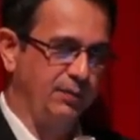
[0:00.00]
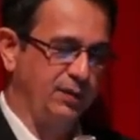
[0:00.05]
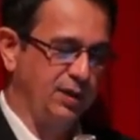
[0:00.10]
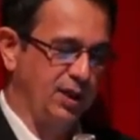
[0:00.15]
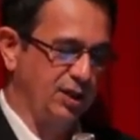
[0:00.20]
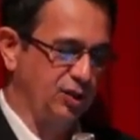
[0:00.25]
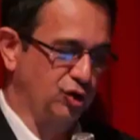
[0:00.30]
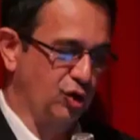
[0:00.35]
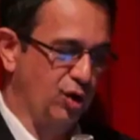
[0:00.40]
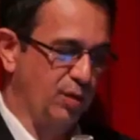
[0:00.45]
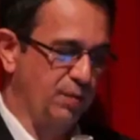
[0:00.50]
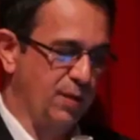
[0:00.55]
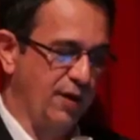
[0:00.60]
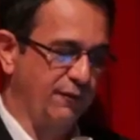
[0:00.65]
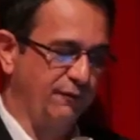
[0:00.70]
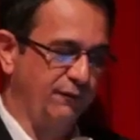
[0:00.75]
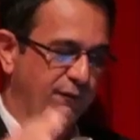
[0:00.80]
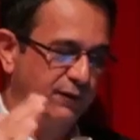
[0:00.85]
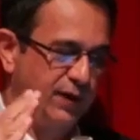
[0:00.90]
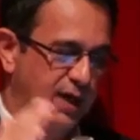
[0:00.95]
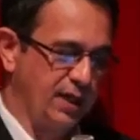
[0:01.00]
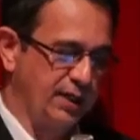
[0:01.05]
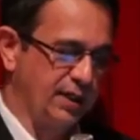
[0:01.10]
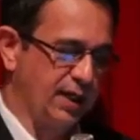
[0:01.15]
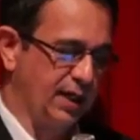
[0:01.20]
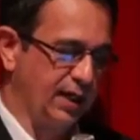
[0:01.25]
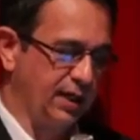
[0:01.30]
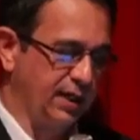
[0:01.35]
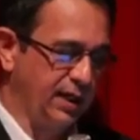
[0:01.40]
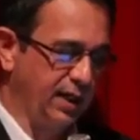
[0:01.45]
there's going to be a
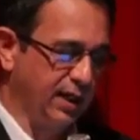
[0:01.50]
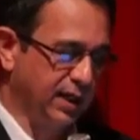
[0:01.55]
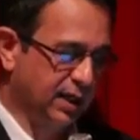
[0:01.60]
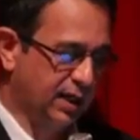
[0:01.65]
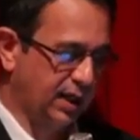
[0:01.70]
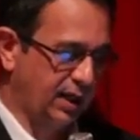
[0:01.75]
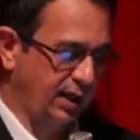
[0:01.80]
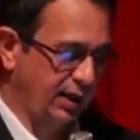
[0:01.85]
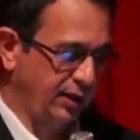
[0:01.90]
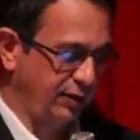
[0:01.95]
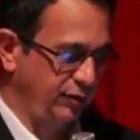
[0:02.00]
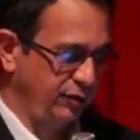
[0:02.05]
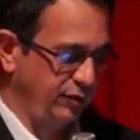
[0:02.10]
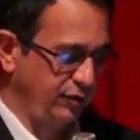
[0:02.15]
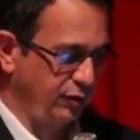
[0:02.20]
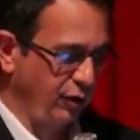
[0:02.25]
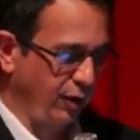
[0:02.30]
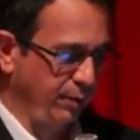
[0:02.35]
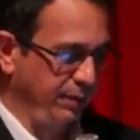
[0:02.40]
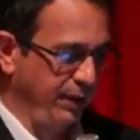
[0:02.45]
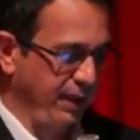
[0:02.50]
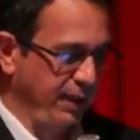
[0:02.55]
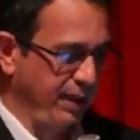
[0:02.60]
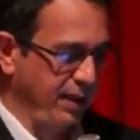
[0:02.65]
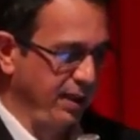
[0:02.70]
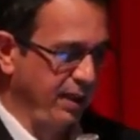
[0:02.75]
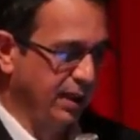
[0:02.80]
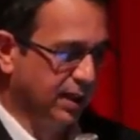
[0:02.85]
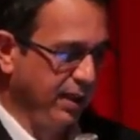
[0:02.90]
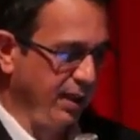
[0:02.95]
further drop
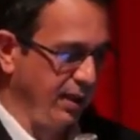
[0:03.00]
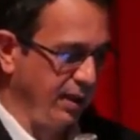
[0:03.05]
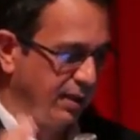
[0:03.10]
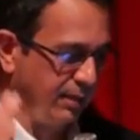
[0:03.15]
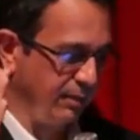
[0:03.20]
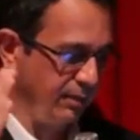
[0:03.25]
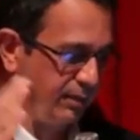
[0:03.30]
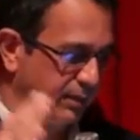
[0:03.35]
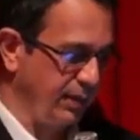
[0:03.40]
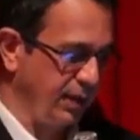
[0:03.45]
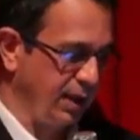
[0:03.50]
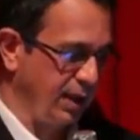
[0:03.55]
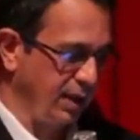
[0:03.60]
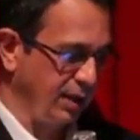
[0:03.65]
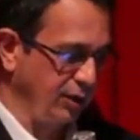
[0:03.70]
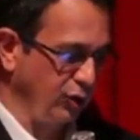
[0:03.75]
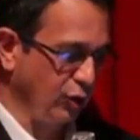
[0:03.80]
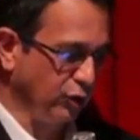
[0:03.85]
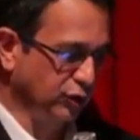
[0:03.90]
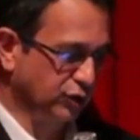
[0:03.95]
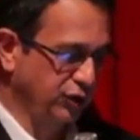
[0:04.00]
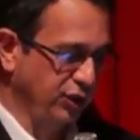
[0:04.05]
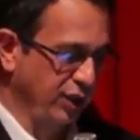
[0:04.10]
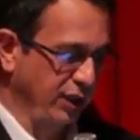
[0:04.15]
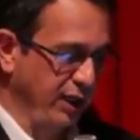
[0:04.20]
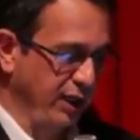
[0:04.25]
in your